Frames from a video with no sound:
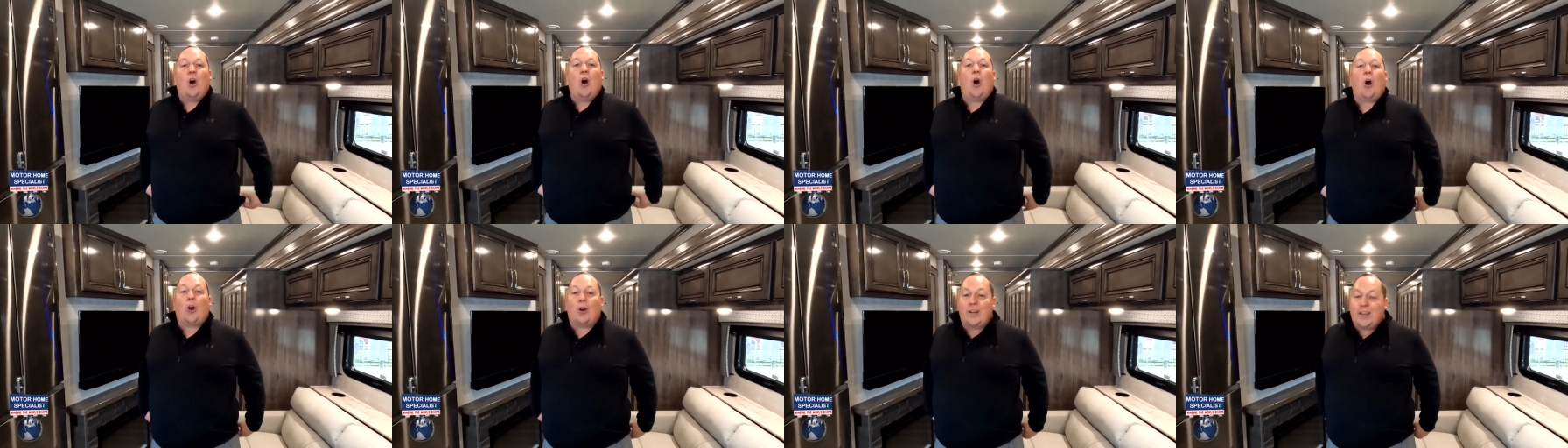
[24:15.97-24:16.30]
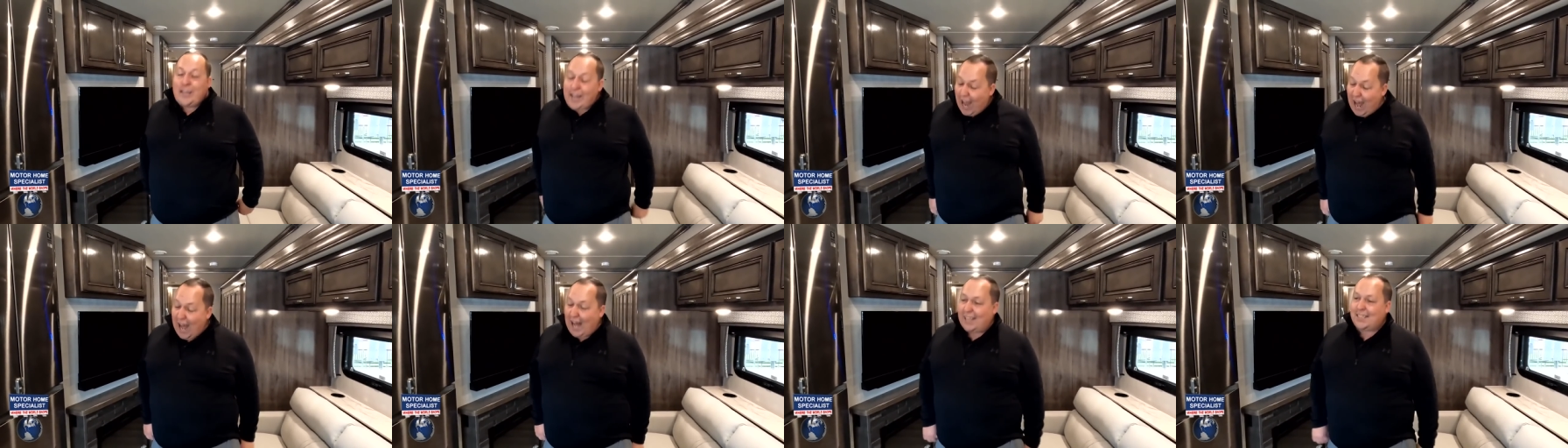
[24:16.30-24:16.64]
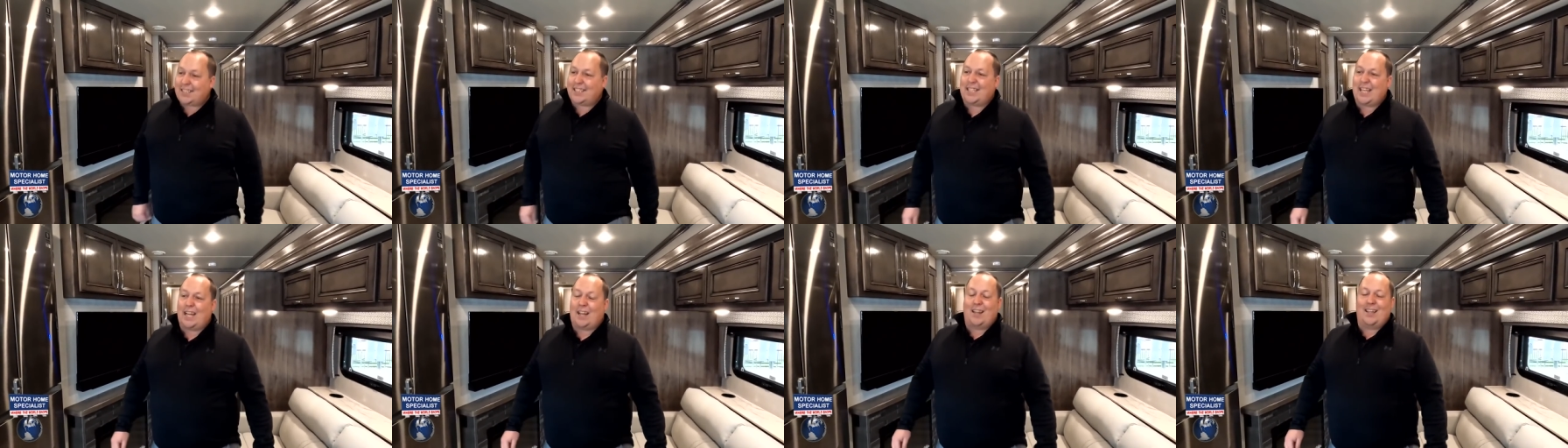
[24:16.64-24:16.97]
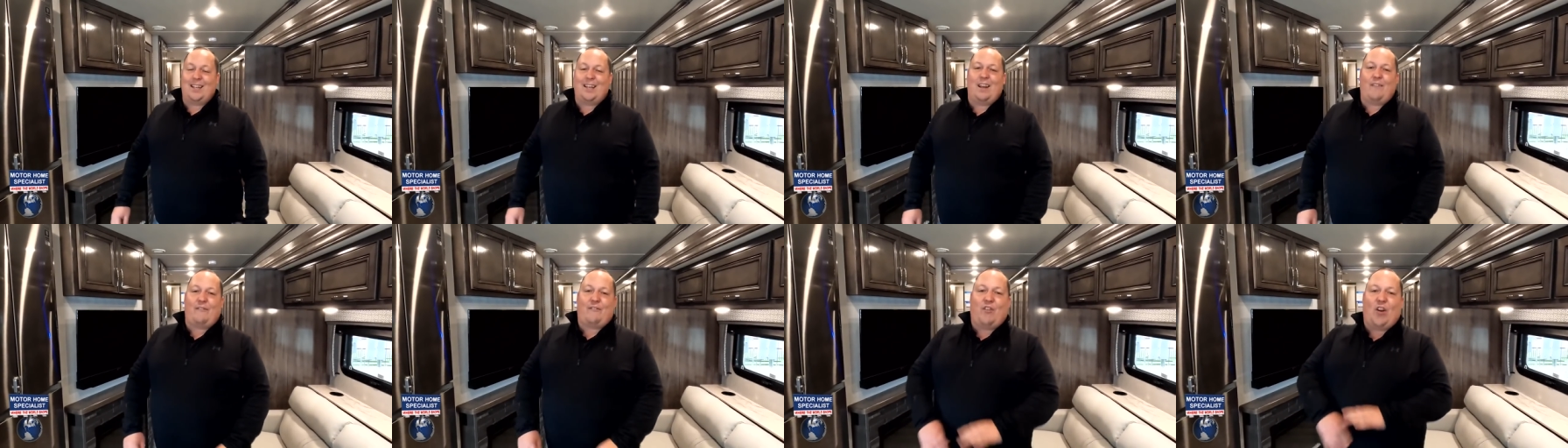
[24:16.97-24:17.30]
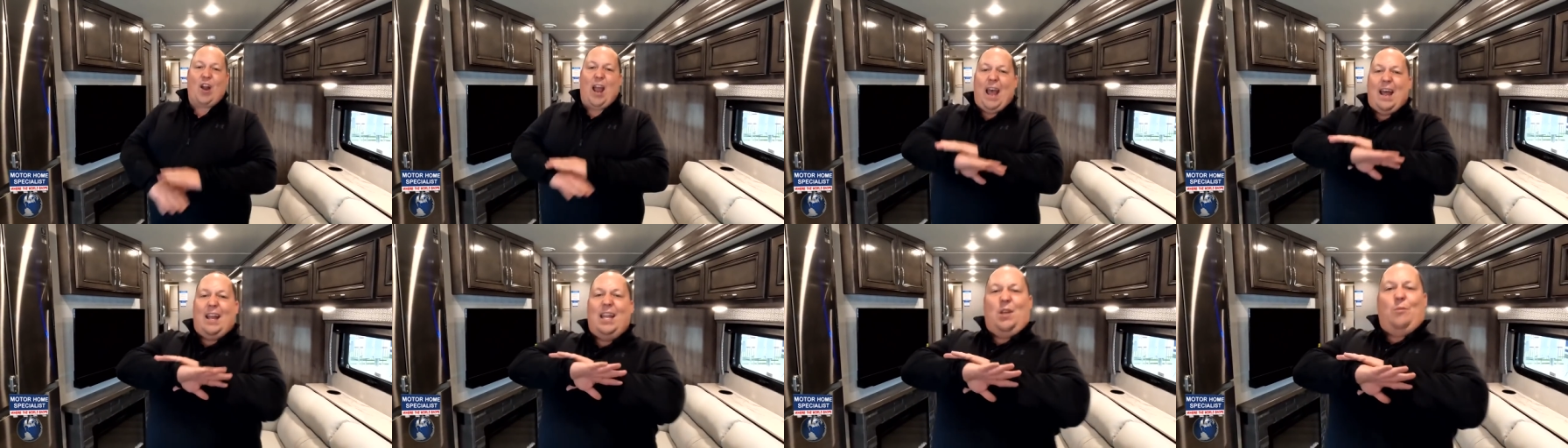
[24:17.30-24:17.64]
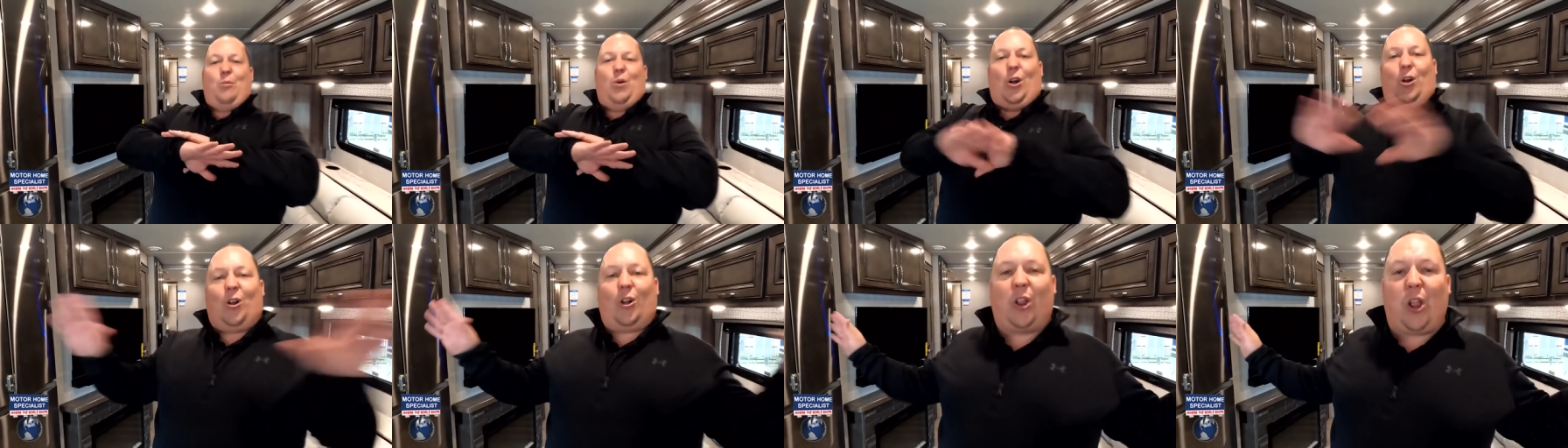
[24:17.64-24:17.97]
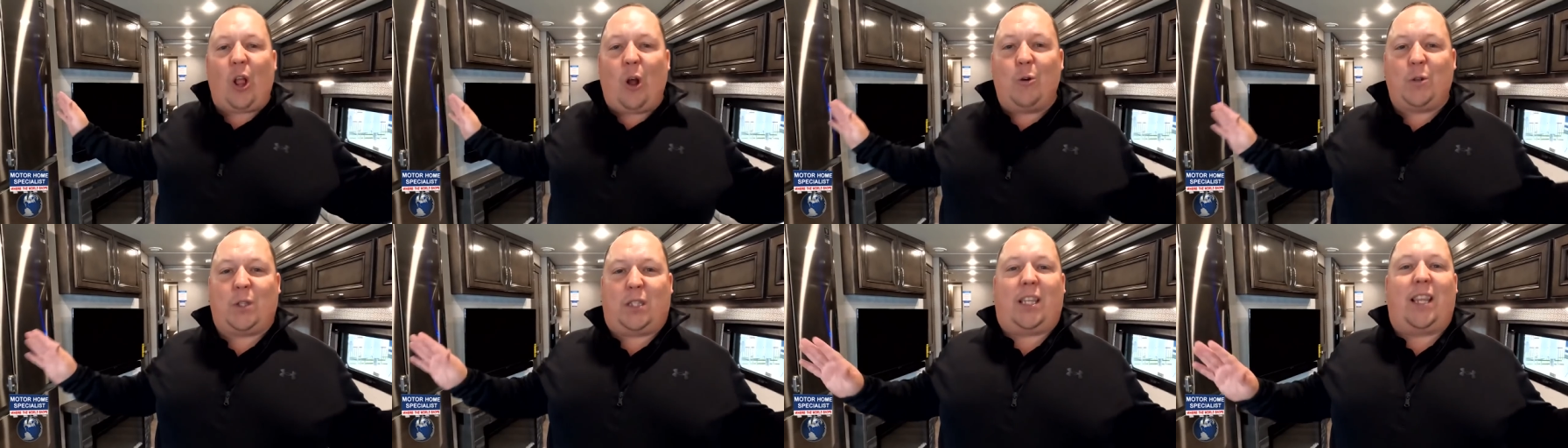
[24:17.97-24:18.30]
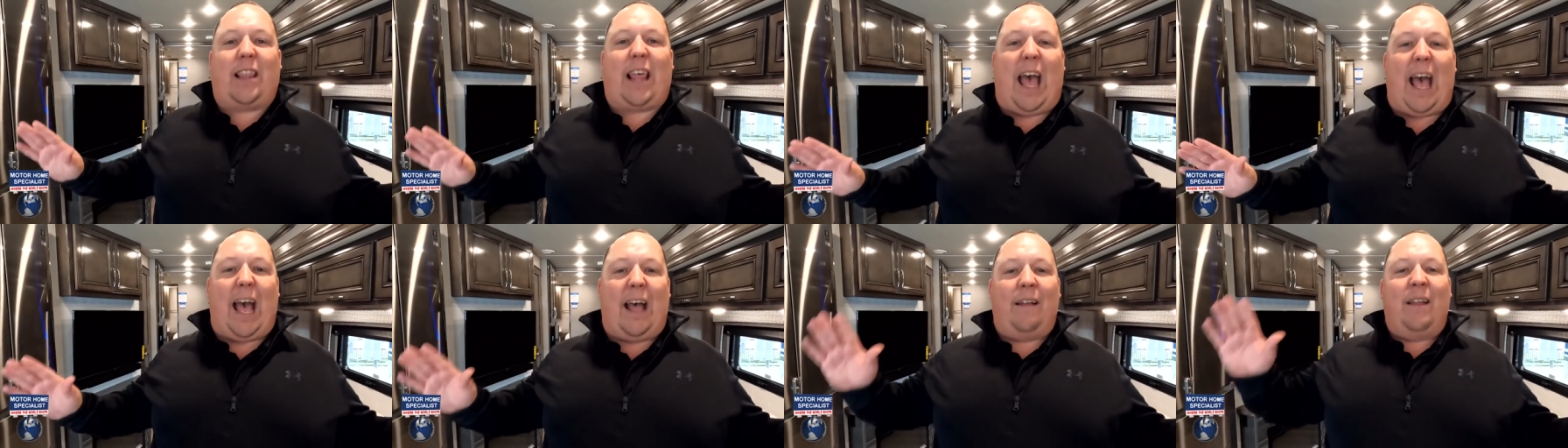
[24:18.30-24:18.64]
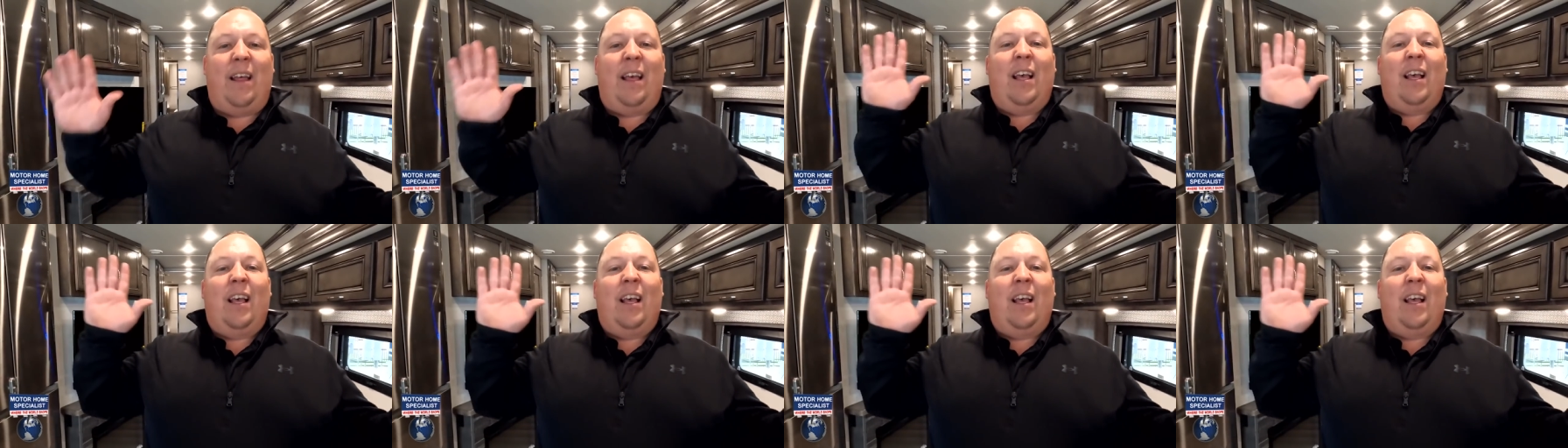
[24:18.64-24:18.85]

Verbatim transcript: are not selling it for anywhere close to that.